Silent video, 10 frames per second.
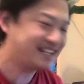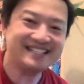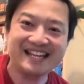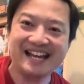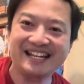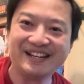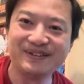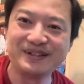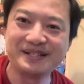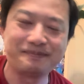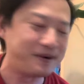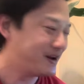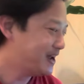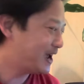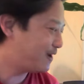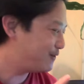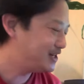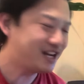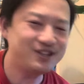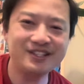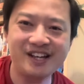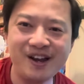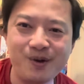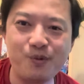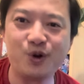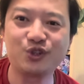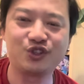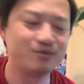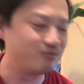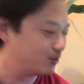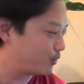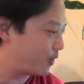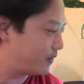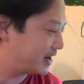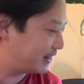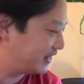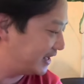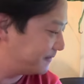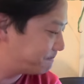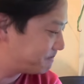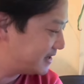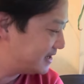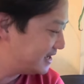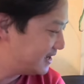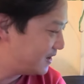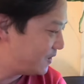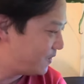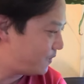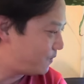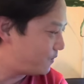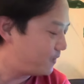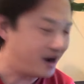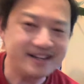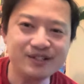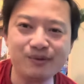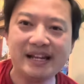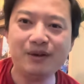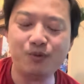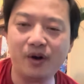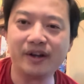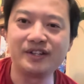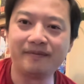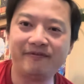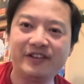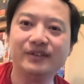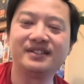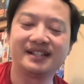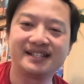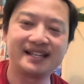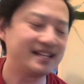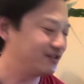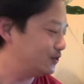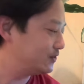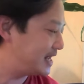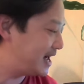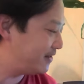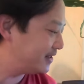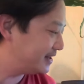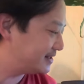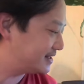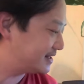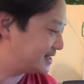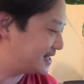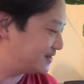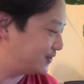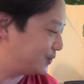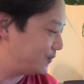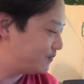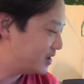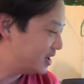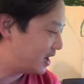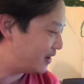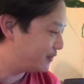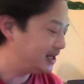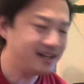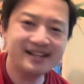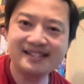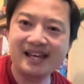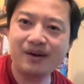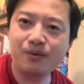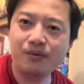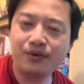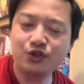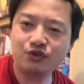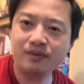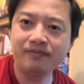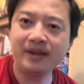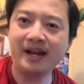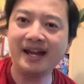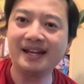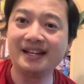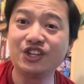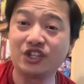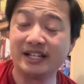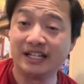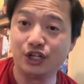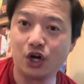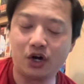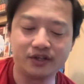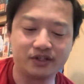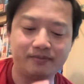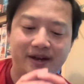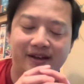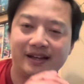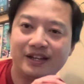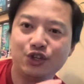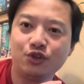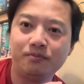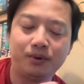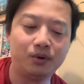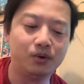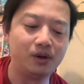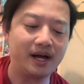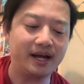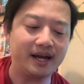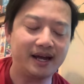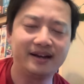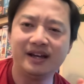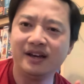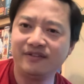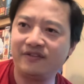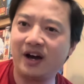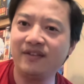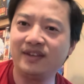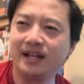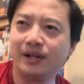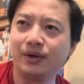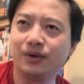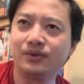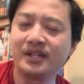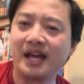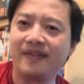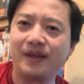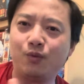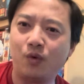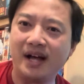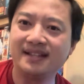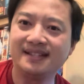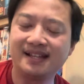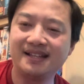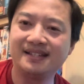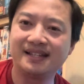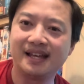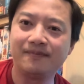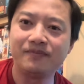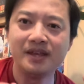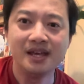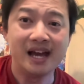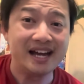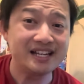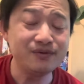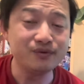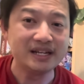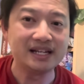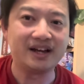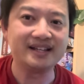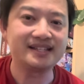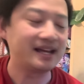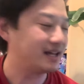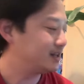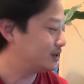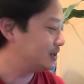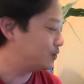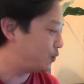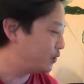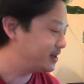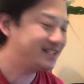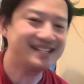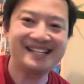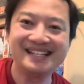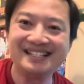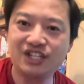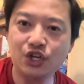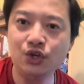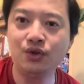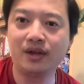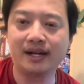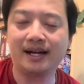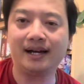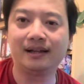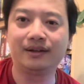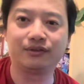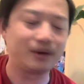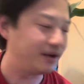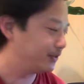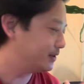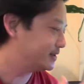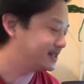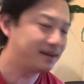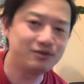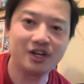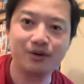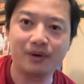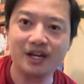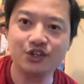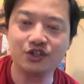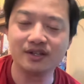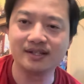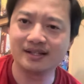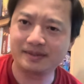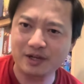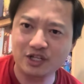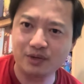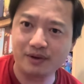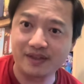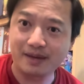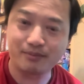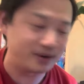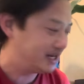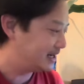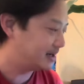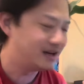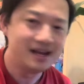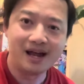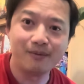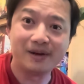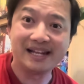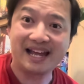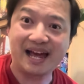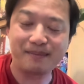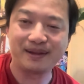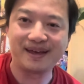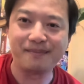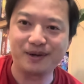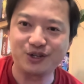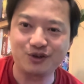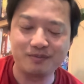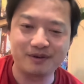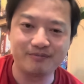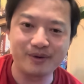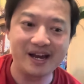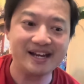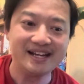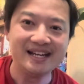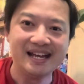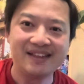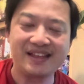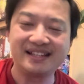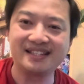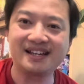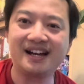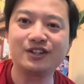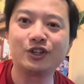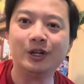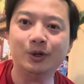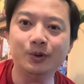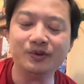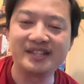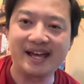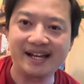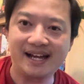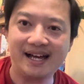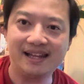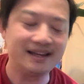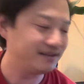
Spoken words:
I sat here in this spot every day and just kind of watched them grow. And I think I just really wanted to feel successful. Now that they're successful, I realized that the shrimp that I initially got, so my initial pool, I had 5 yellows and then 1 sunset. I didn't realize that in order to continue that color throughout the sub-generations, especially when they breed, and I'm really happy that my shrimp have bred, they start to lose that color.